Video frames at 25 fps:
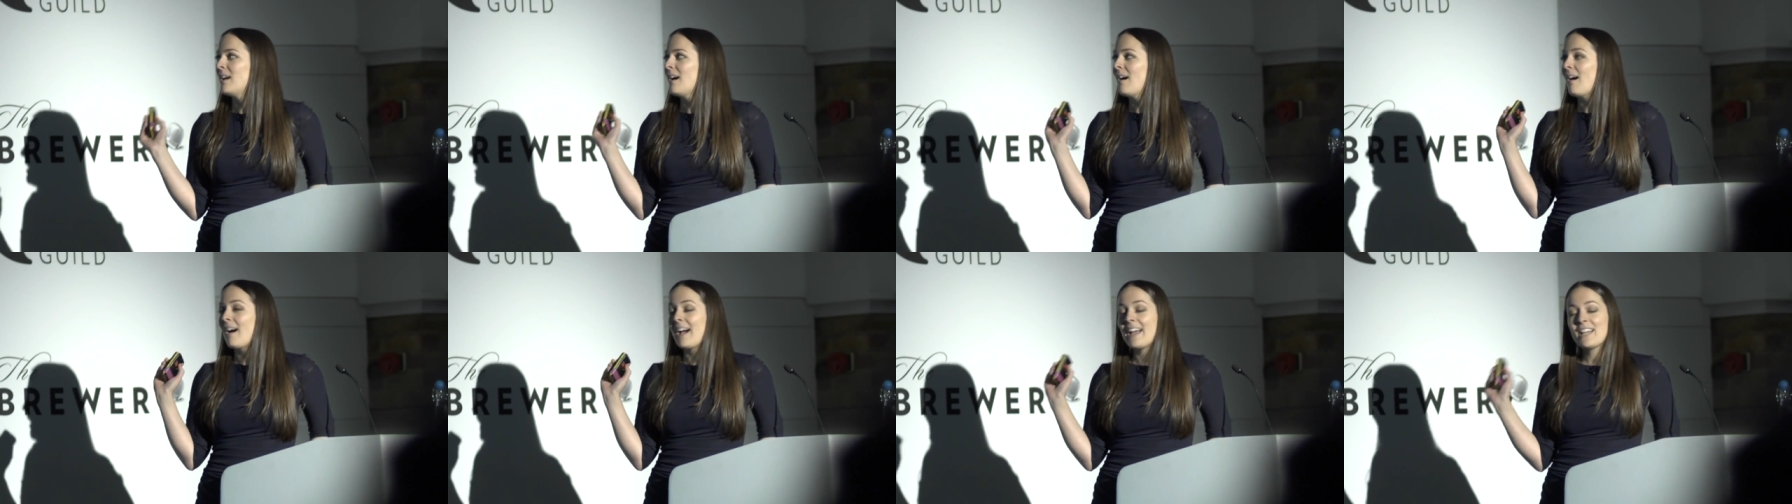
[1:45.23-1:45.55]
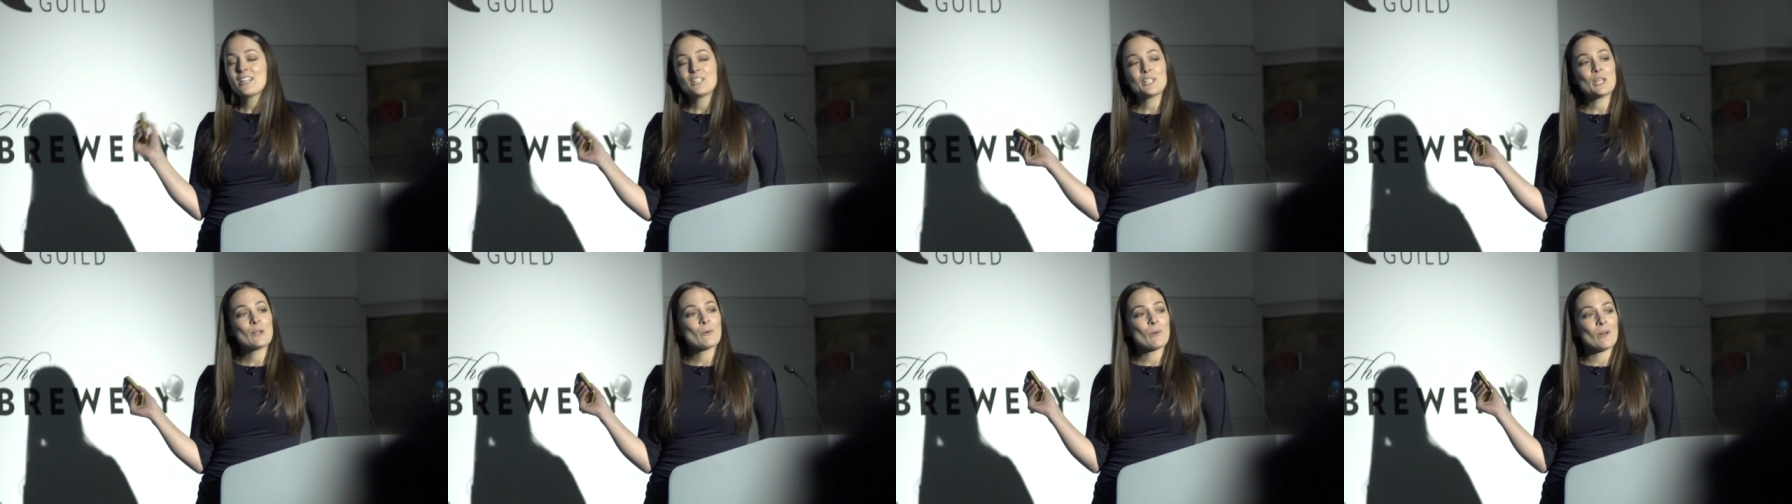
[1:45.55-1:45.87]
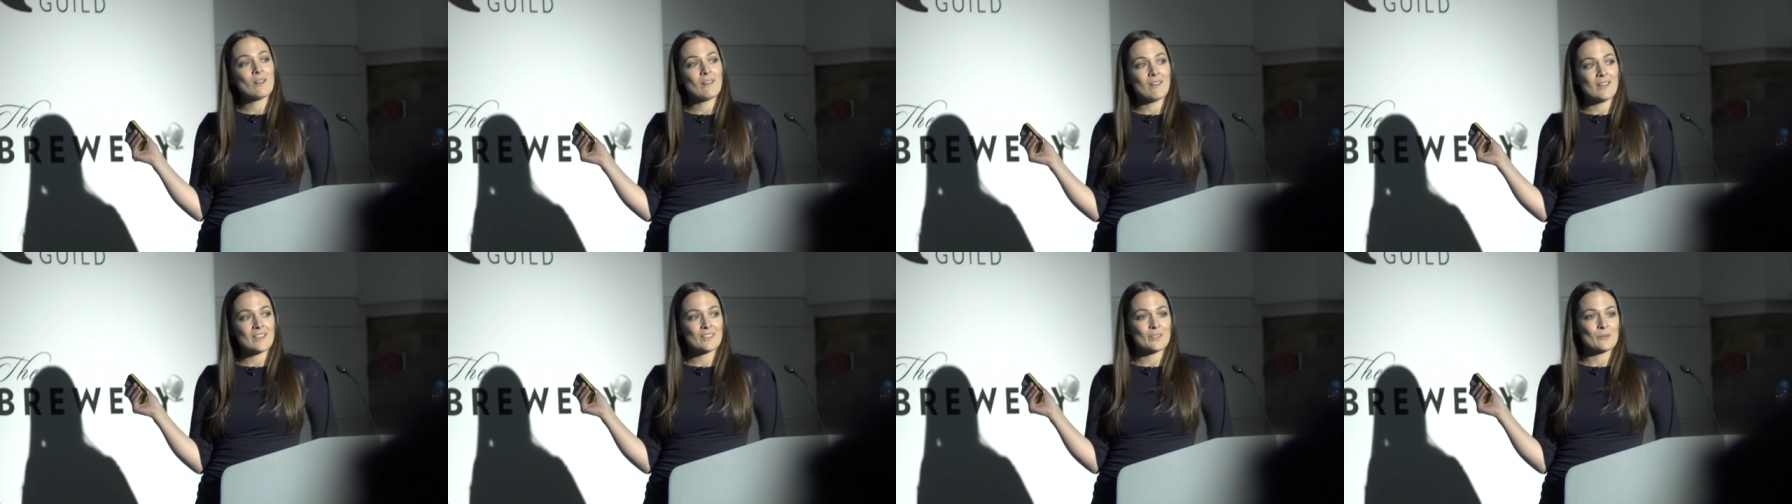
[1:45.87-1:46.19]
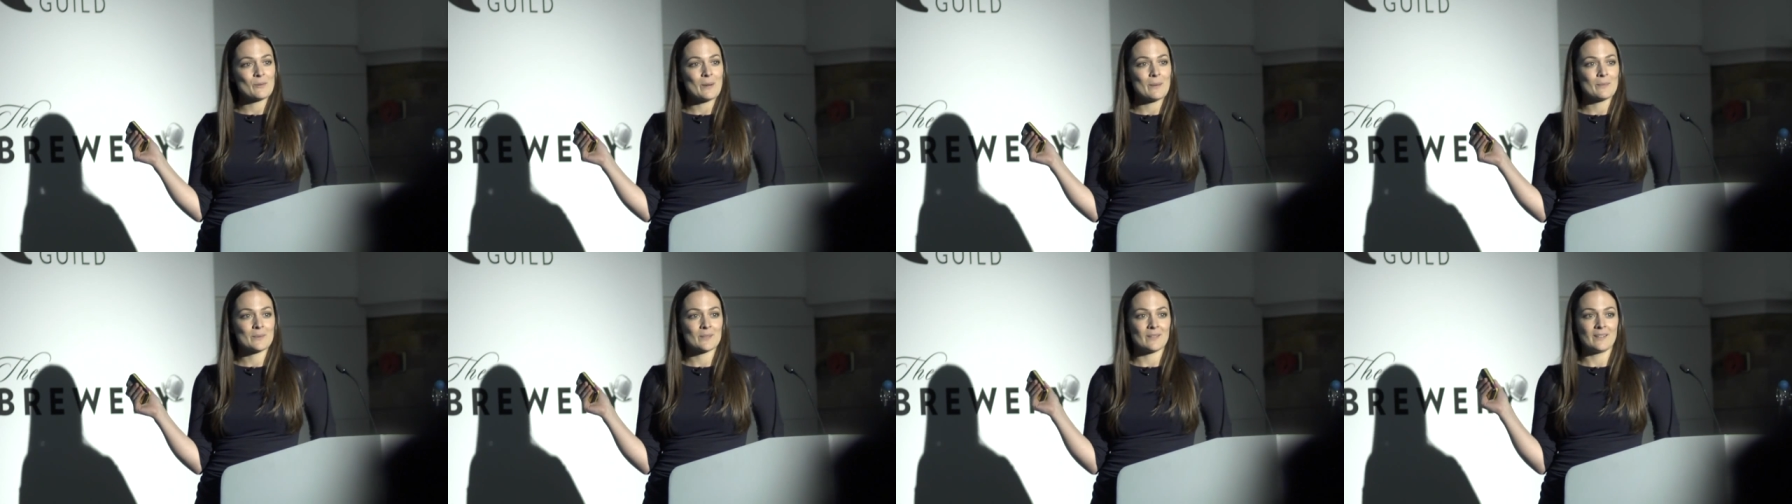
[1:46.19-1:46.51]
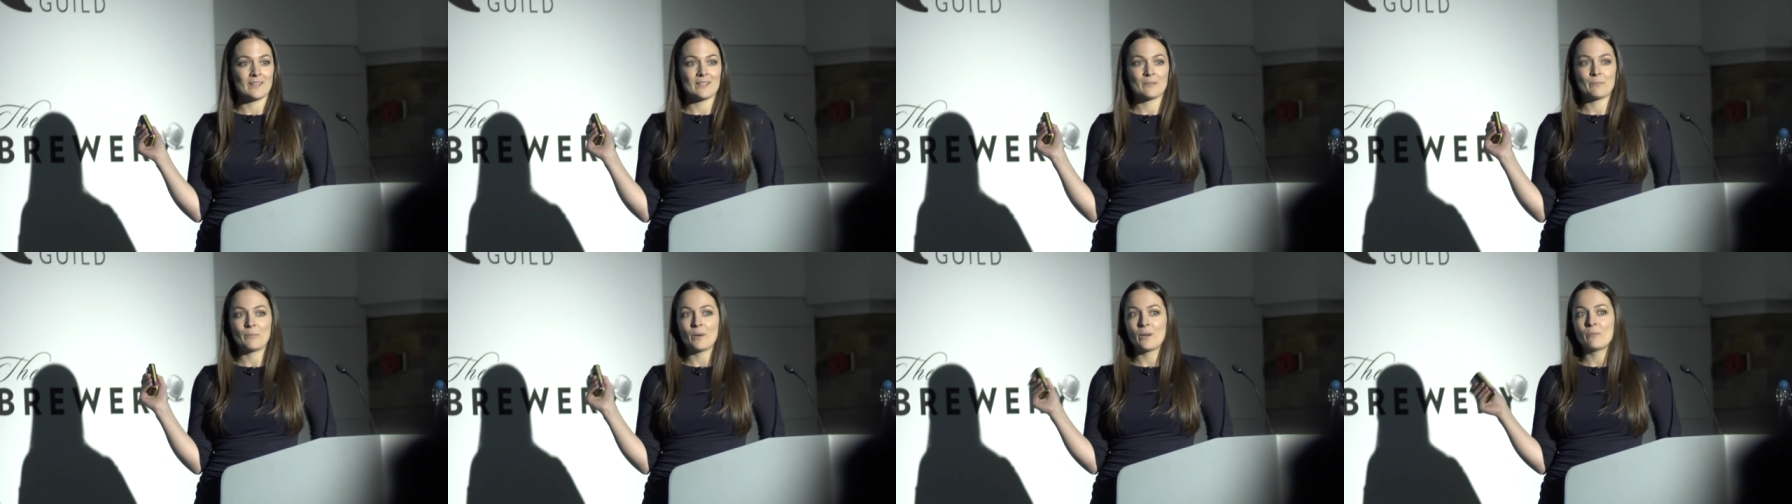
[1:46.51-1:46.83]
I actually quite like the
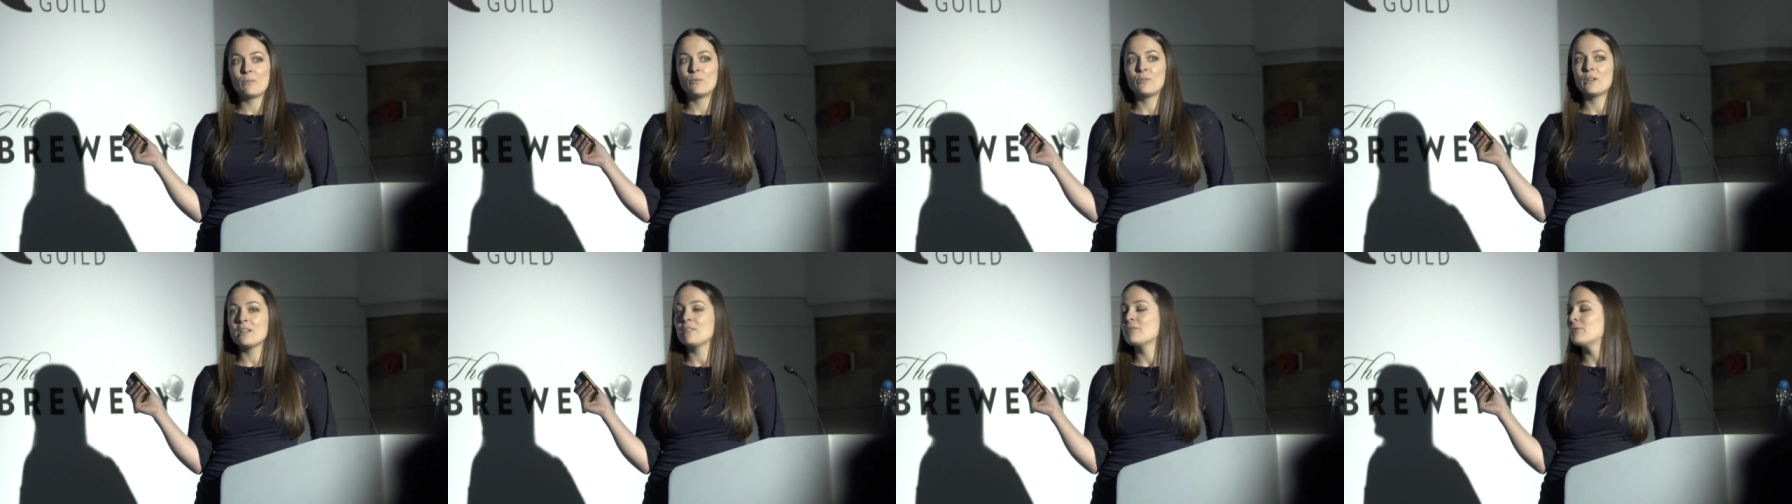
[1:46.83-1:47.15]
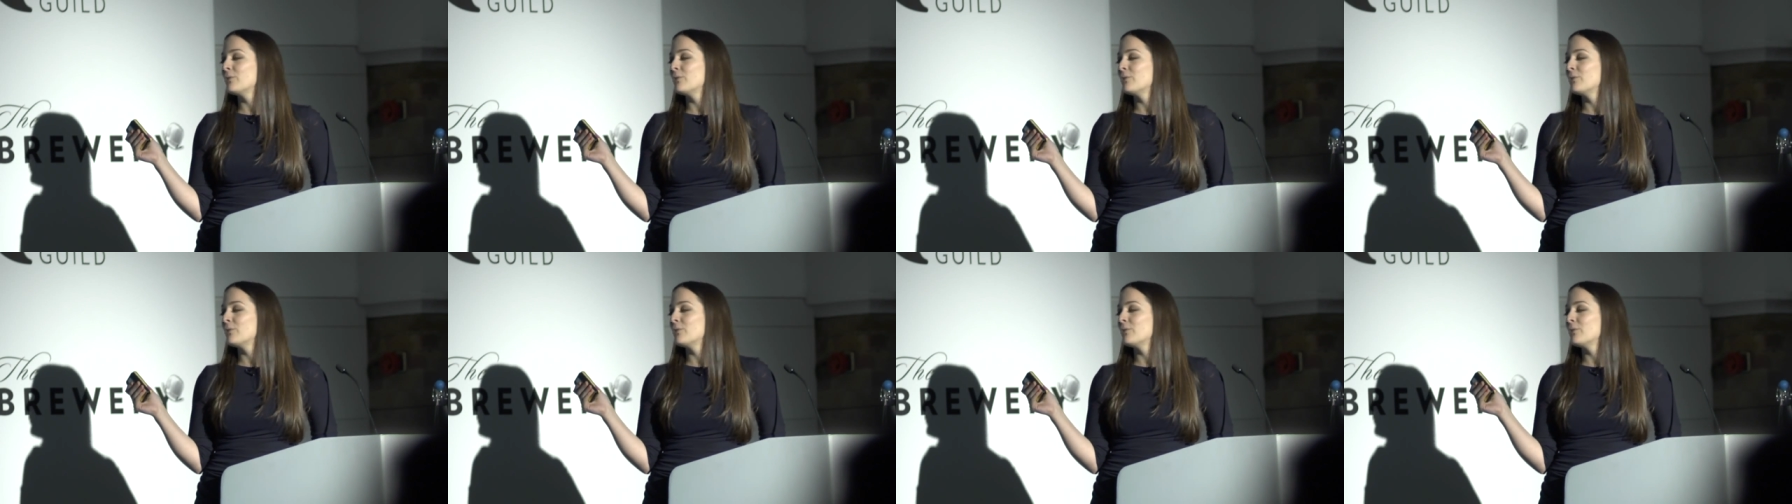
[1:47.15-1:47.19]
website. It's by Marie